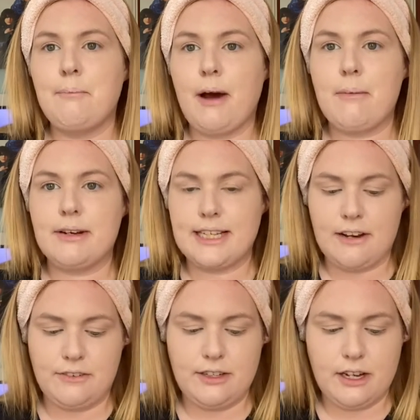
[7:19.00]

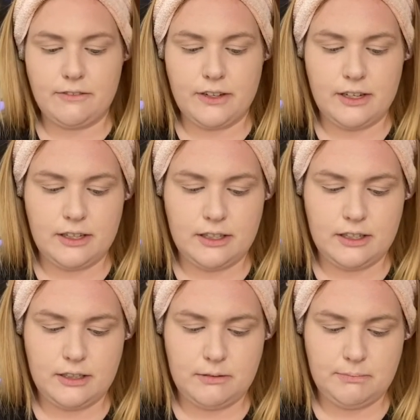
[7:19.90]
myself another
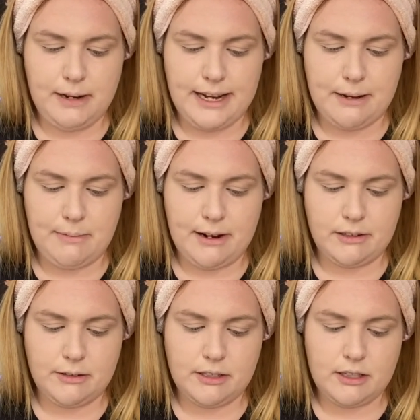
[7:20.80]
baking
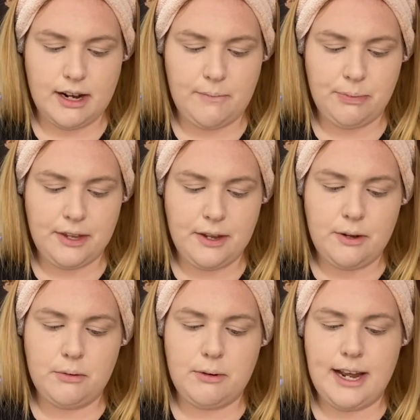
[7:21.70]
powder, because like
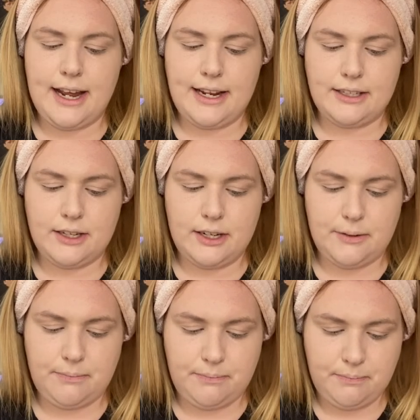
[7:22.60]
where
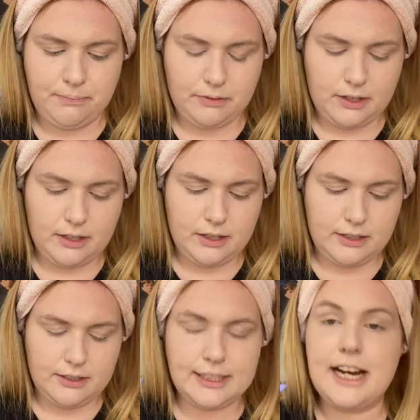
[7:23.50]
the
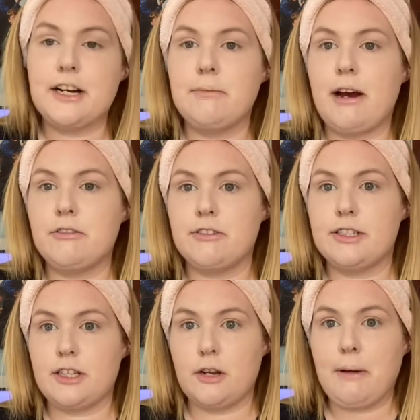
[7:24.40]
talcum powder is
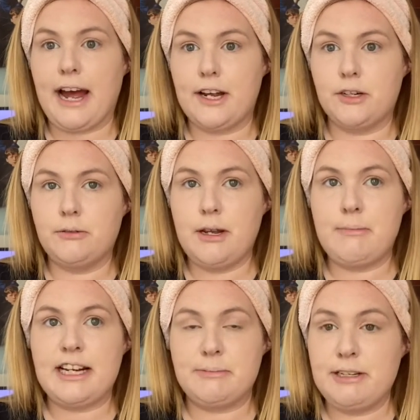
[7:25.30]
so pale, it
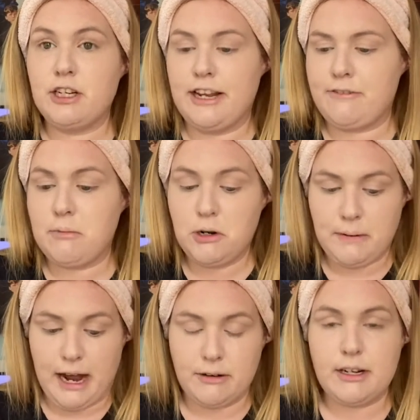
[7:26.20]
makes me look even more
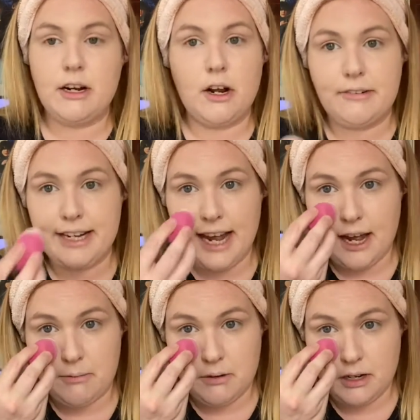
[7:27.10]
pale than I already
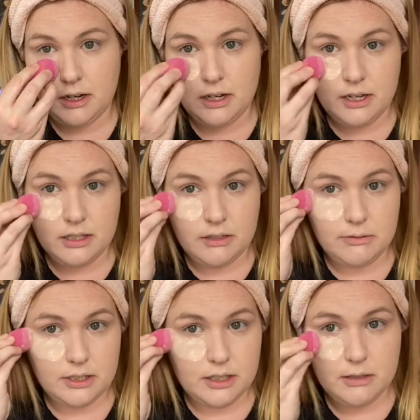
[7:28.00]
am. So I'm
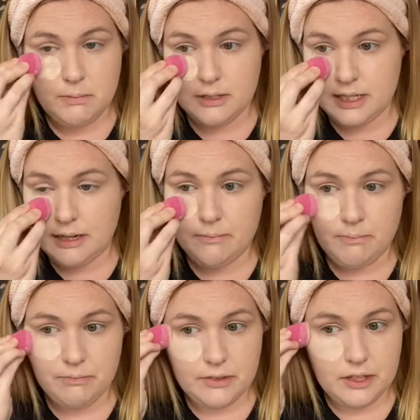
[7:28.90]
just going to put it
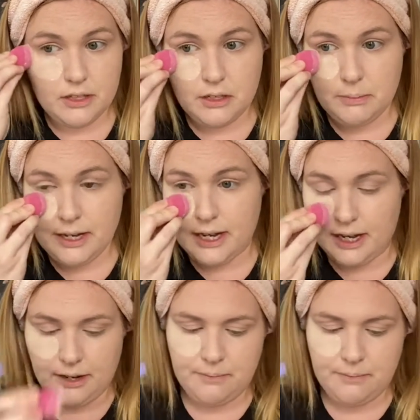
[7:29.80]
up here.